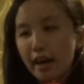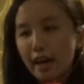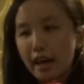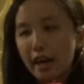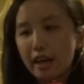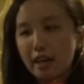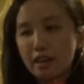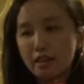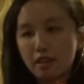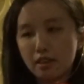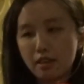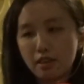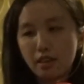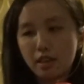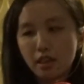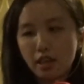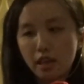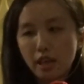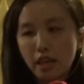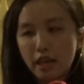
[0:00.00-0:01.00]
and
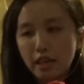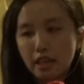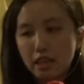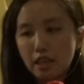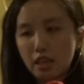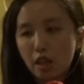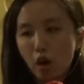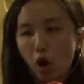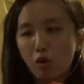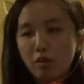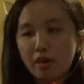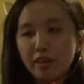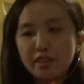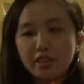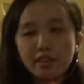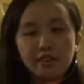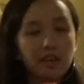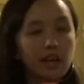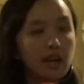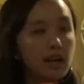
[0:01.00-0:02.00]

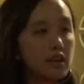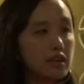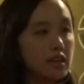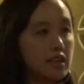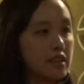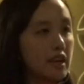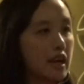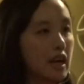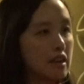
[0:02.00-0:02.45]
already there it